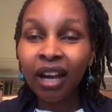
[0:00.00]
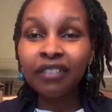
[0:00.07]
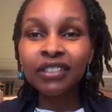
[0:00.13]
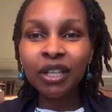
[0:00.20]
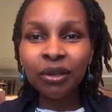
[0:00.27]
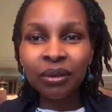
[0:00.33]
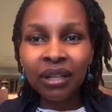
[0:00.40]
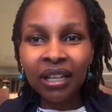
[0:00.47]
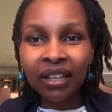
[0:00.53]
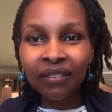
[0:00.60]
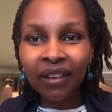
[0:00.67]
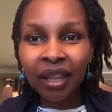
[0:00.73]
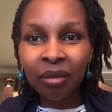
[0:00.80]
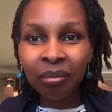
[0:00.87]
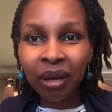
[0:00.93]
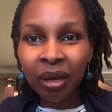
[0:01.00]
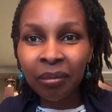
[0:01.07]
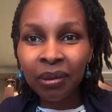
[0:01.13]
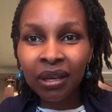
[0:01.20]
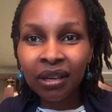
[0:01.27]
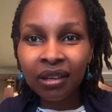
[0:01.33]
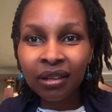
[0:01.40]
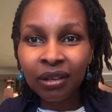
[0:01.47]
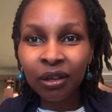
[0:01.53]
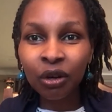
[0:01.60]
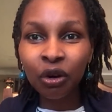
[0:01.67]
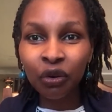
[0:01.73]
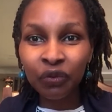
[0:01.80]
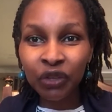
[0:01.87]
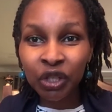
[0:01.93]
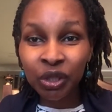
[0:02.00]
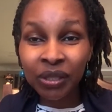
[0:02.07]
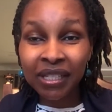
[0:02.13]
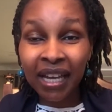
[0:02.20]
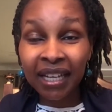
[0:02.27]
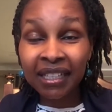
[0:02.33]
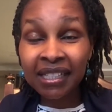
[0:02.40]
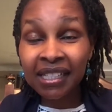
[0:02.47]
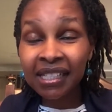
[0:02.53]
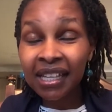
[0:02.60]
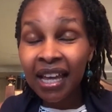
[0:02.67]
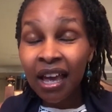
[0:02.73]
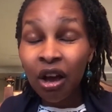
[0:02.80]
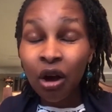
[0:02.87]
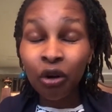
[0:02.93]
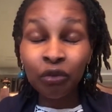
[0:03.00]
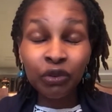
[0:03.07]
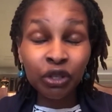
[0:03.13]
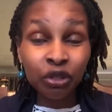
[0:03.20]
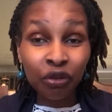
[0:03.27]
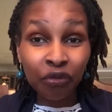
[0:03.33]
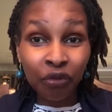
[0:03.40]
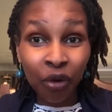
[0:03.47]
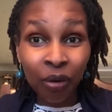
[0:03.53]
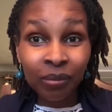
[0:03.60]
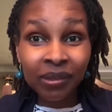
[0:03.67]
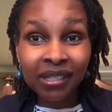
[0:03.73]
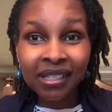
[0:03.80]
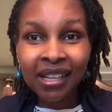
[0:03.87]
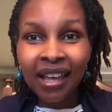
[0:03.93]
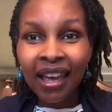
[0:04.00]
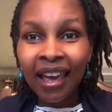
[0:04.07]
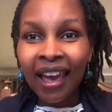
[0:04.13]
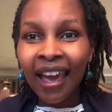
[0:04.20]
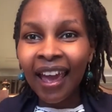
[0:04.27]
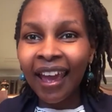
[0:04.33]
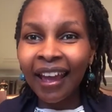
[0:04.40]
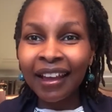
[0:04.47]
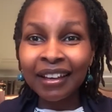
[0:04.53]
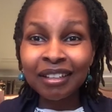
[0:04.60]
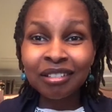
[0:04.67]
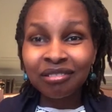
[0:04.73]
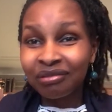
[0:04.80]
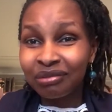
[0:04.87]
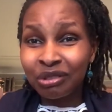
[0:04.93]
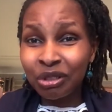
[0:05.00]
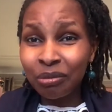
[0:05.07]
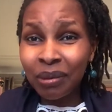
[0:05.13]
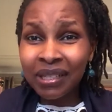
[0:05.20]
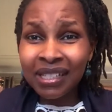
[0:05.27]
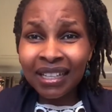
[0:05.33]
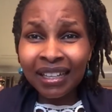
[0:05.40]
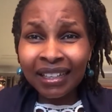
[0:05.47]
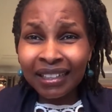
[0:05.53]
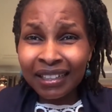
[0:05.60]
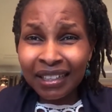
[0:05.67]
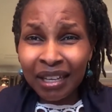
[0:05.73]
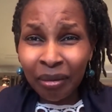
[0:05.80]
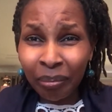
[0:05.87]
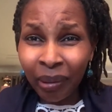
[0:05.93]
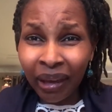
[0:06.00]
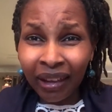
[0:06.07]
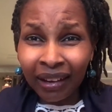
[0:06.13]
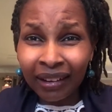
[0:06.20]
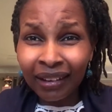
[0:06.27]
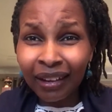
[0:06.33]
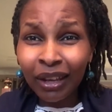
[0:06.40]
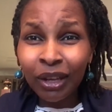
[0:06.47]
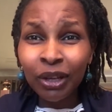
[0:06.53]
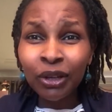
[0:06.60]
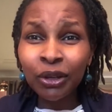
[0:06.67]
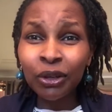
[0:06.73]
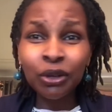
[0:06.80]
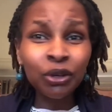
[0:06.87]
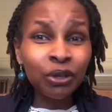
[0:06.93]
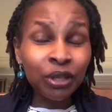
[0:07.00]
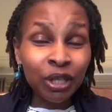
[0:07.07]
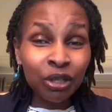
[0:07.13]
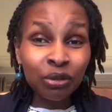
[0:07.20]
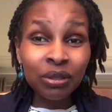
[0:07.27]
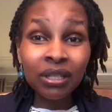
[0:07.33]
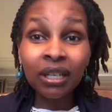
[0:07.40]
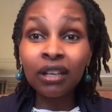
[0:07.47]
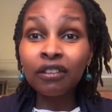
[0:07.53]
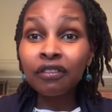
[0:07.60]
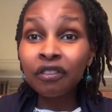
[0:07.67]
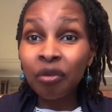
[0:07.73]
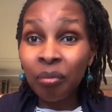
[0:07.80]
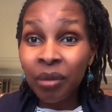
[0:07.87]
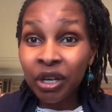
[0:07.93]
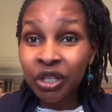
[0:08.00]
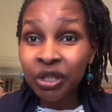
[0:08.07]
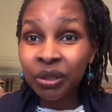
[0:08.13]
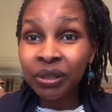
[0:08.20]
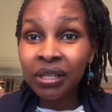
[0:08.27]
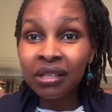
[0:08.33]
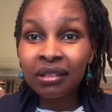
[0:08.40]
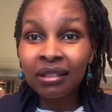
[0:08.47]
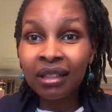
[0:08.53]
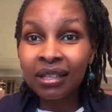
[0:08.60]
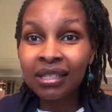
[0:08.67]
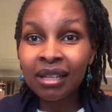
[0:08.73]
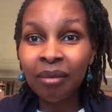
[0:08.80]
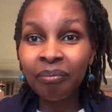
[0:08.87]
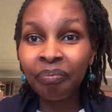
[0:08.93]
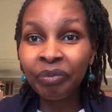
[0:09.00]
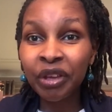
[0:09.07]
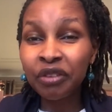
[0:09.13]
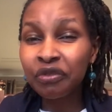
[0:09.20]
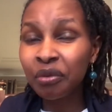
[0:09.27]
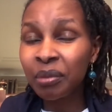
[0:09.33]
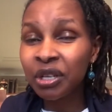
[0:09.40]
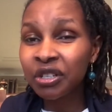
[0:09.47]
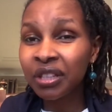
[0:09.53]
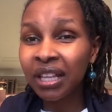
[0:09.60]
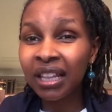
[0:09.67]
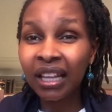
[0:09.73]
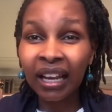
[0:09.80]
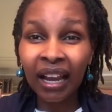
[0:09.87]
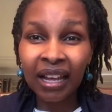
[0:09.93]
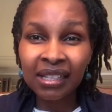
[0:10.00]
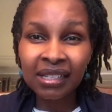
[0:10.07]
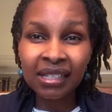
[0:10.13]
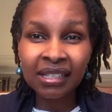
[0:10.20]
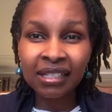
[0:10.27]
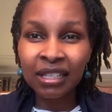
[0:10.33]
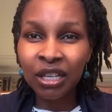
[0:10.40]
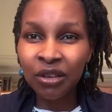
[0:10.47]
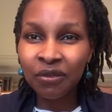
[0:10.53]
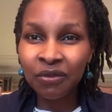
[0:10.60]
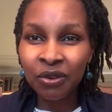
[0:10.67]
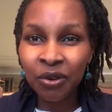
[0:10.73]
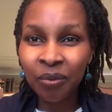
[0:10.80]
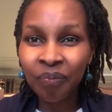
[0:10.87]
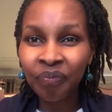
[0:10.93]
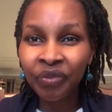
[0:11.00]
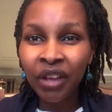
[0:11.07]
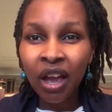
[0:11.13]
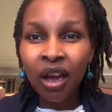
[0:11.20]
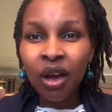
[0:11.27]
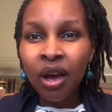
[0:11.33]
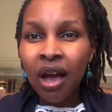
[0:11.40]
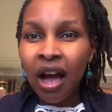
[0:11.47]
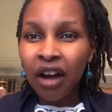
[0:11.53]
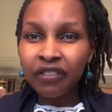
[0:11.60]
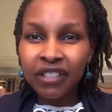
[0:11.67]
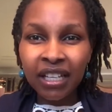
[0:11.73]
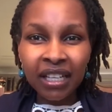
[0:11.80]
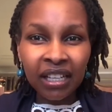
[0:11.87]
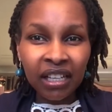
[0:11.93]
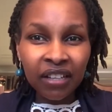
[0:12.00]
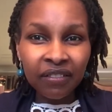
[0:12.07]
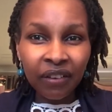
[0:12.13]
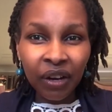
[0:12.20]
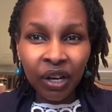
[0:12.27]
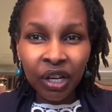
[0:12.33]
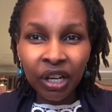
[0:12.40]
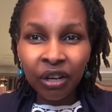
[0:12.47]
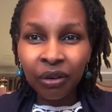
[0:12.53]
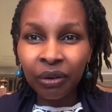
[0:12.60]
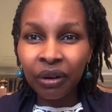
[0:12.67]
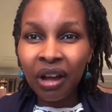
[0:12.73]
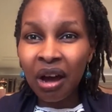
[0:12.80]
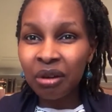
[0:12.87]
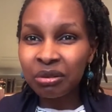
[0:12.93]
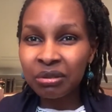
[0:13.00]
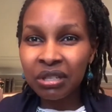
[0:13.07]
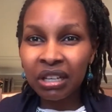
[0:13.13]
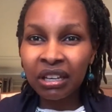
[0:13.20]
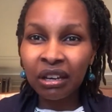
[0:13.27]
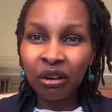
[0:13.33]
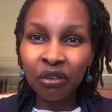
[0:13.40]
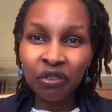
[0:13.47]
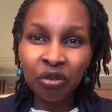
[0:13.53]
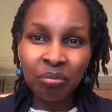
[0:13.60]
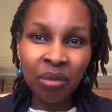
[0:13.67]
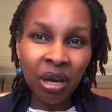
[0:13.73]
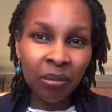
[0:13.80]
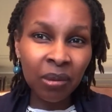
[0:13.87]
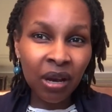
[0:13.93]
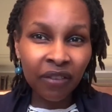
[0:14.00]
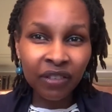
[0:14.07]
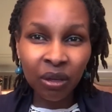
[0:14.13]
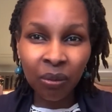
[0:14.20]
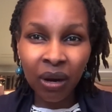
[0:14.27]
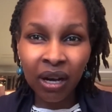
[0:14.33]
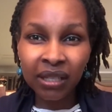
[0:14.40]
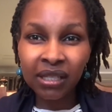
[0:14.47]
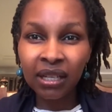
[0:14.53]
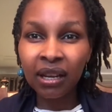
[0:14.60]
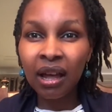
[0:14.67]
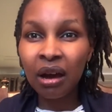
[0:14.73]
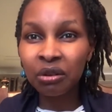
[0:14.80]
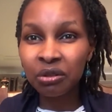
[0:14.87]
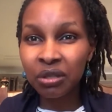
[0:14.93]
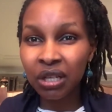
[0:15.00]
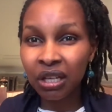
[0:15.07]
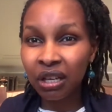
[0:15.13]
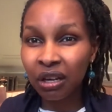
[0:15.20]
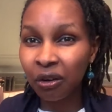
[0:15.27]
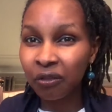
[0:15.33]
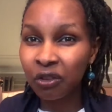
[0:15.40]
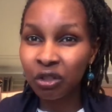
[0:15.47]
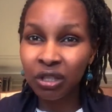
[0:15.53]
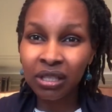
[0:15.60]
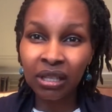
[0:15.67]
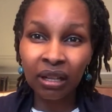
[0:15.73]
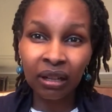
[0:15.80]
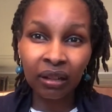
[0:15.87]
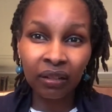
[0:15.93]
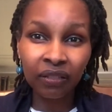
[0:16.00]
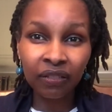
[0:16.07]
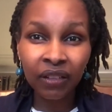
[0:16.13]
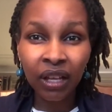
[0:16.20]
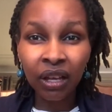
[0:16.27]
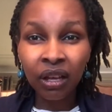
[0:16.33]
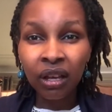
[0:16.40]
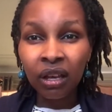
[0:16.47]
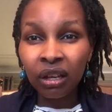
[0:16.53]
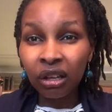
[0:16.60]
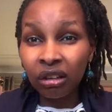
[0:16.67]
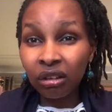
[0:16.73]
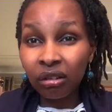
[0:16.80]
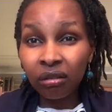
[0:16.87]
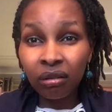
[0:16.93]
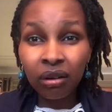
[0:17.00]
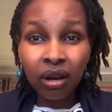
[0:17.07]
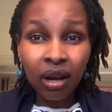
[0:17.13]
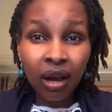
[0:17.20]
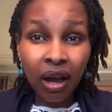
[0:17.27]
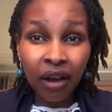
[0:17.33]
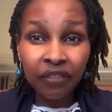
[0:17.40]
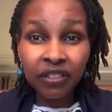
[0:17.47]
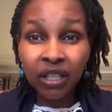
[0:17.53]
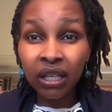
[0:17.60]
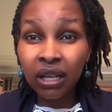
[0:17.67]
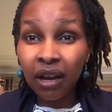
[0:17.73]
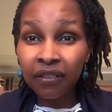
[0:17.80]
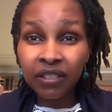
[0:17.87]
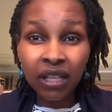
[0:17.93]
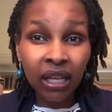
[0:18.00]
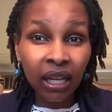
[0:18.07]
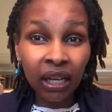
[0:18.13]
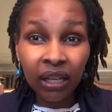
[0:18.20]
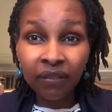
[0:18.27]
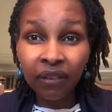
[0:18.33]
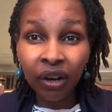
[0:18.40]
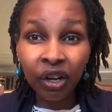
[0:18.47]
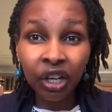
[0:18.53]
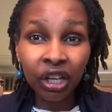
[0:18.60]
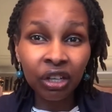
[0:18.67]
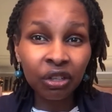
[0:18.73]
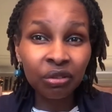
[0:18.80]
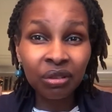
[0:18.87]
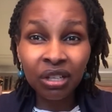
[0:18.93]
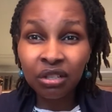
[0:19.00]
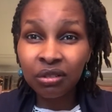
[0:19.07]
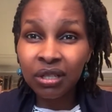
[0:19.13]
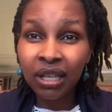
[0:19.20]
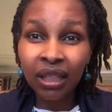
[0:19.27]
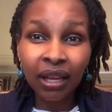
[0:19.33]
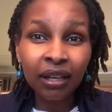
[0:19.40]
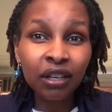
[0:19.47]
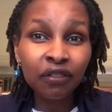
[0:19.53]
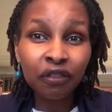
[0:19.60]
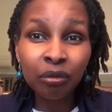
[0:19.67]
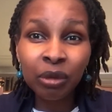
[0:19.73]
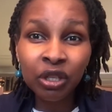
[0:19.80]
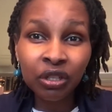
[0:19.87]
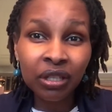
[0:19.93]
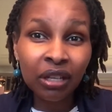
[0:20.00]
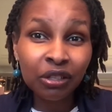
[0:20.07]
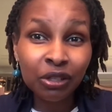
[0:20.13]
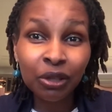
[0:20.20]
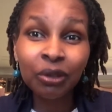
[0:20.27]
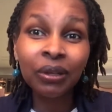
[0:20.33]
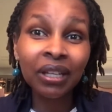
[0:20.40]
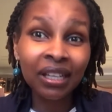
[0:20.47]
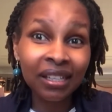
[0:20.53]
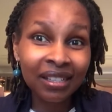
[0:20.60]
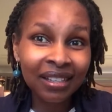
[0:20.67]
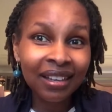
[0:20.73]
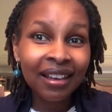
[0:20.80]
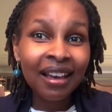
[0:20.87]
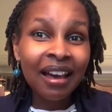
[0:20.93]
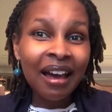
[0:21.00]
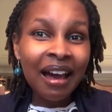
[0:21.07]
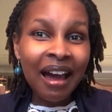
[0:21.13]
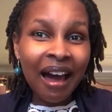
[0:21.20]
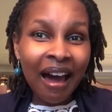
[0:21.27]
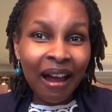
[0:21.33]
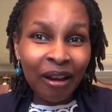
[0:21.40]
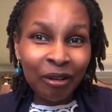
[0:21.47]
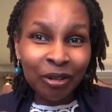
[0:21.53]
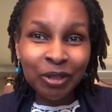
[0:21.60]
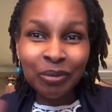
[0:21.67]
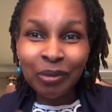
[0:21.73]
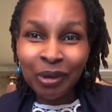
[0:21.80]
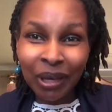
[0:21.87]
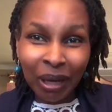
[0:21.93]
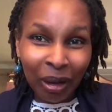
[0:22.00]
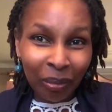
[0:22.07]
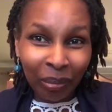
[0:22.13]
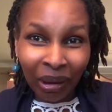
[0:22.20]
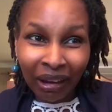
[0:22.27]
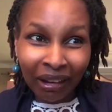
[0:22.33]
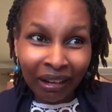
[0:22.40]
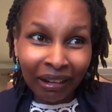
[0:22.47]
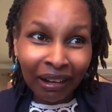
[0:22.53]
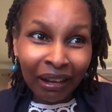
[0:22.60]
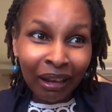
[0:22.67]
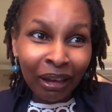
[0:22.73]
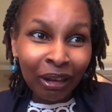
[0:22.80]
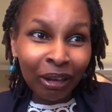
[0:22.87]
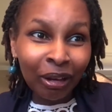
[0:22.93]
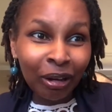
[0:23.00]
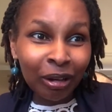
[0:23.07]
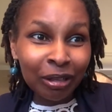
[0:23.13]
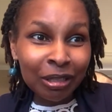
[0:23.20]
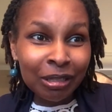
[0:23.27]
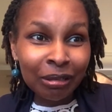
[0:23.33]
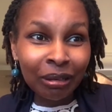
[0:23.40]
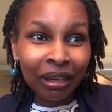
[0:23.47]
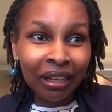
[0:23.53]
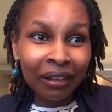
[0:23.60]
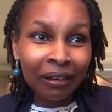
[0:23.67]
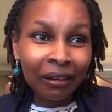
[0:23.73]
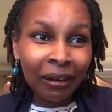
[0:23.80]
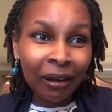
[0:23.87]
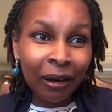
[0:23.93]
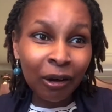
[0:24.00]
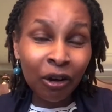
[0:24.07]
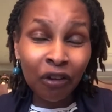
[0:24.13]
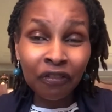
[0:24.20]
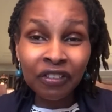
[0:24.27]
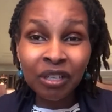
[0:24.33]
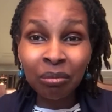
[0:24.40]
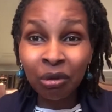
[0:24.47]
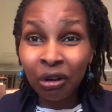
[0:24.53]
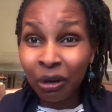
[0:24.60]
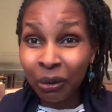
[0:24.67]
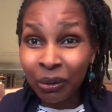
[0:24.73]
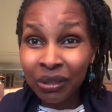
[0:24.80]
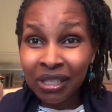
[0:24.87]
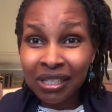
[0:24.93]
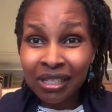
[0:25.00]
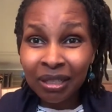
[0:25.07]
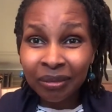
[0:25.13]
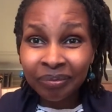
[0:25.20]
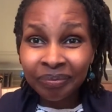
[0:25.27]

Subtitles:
you deliver the baby, official signs, official forms, and you basically need a pen. You need to take information. There's some information that the nurses give you after delivery on how to take care of your baby afterwards, and how to take of yourself, after delivery. You need to take that information down, so you need a notebook and a pen. You also need comfortable clothes